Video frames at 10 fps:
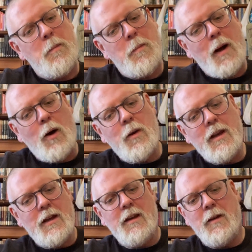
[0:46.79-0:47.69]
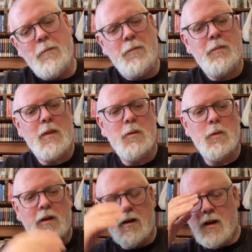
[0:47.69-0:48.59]
Paolini,
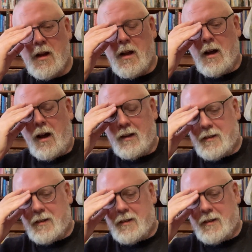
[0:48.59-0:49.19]
which I